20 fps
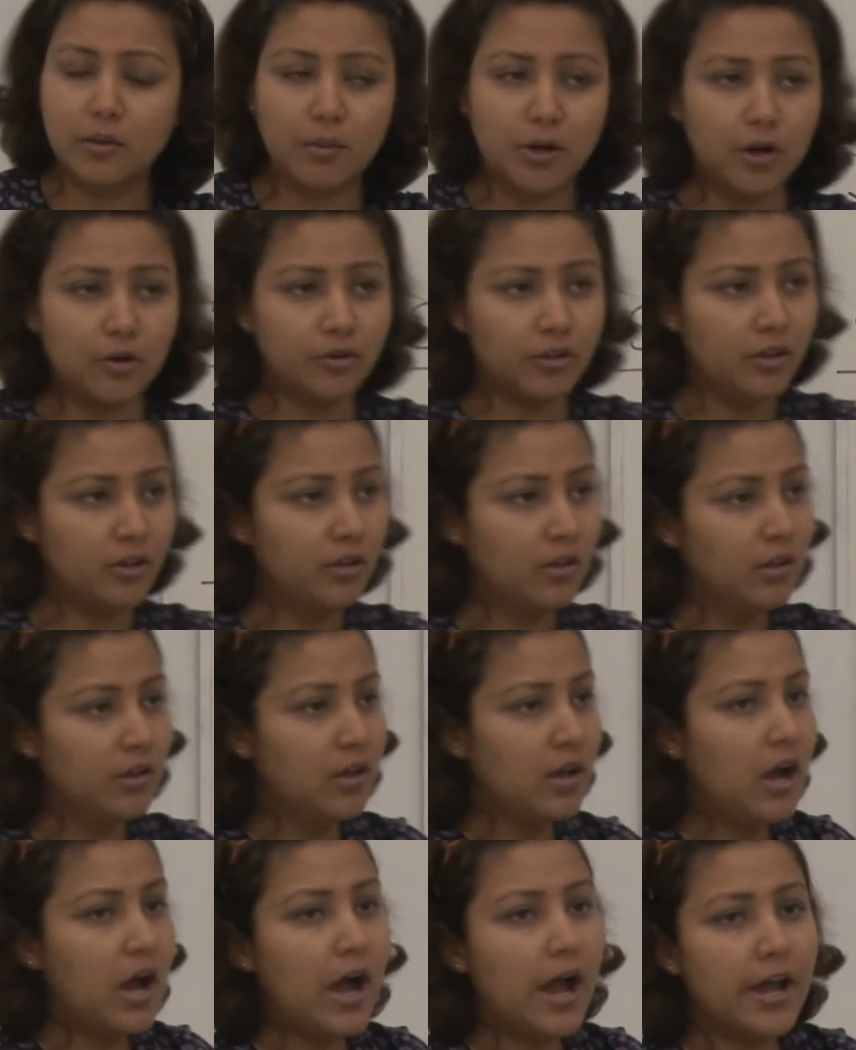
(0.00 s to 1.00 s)
about,
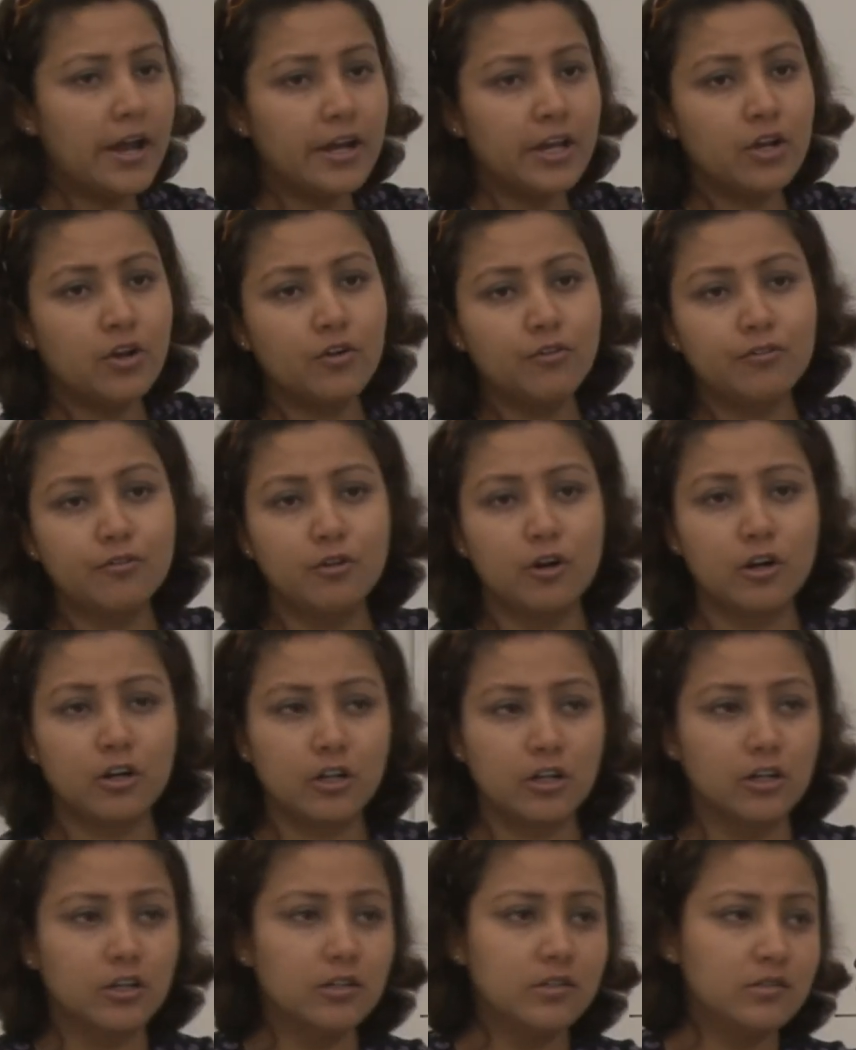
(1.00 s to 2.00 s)
hiring of
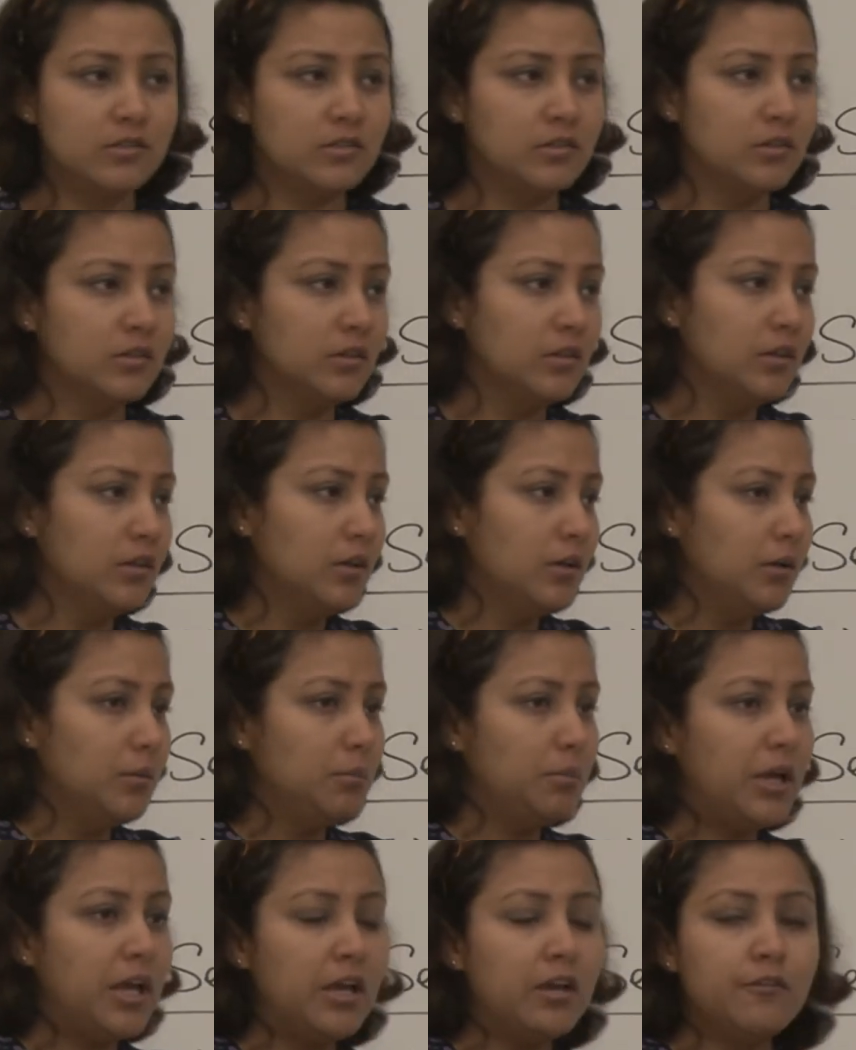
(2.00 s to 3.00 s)
workers,
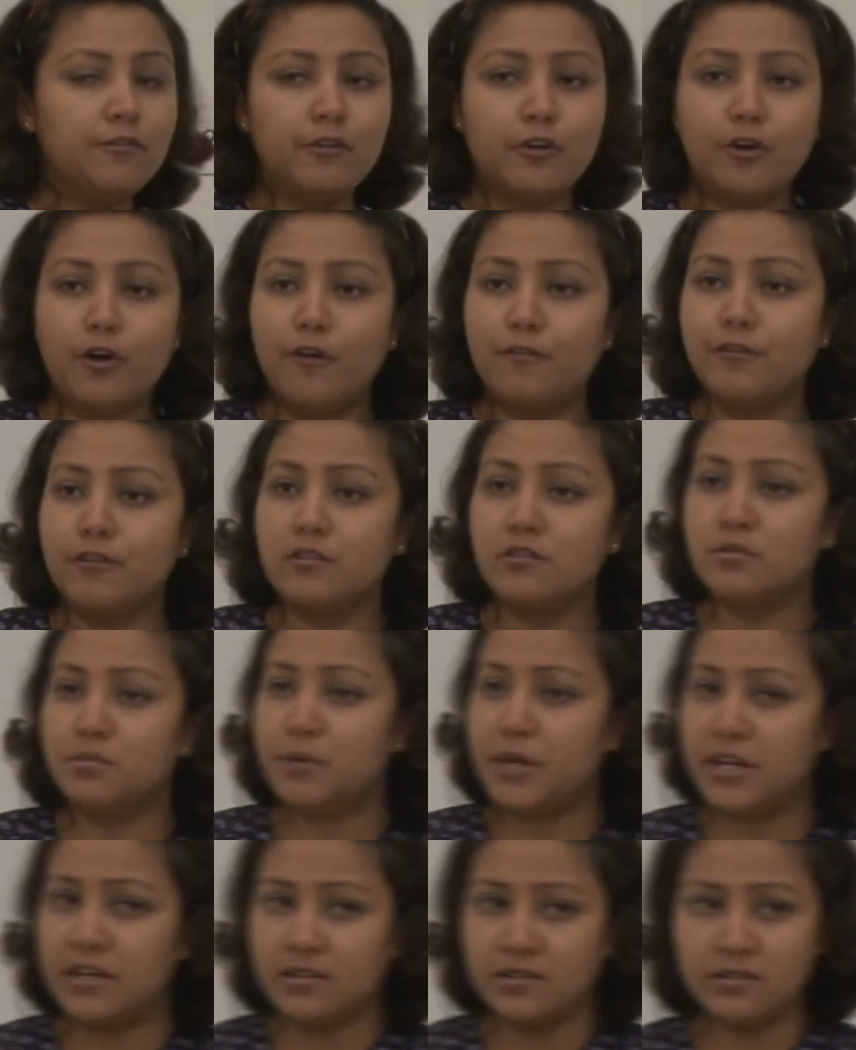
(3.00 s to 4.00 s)
paying for office
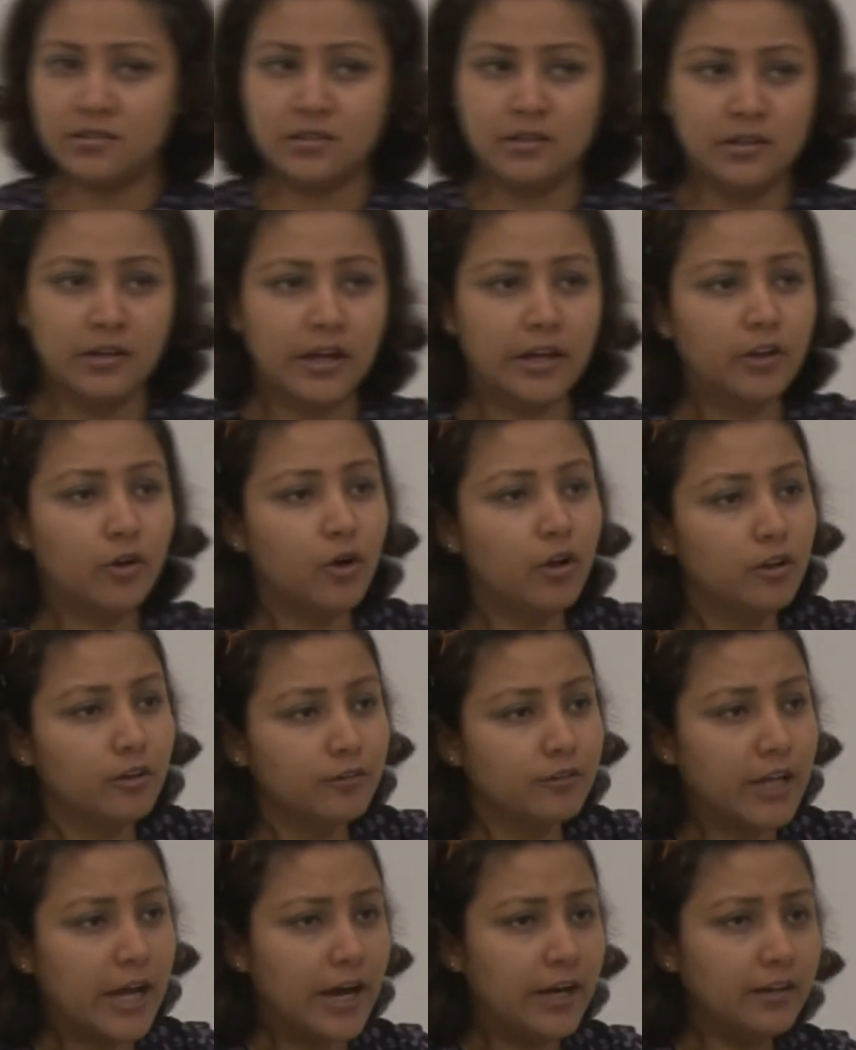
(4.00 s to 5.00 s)
space and all
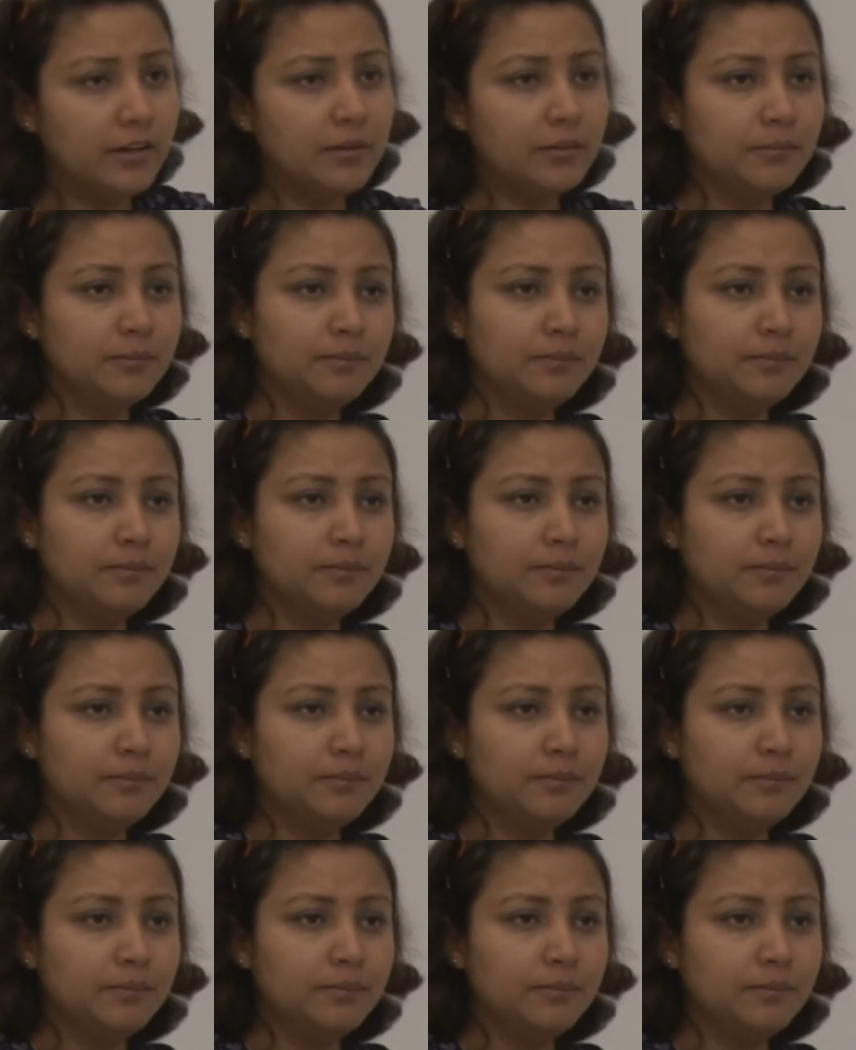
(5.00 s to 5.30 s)
of that,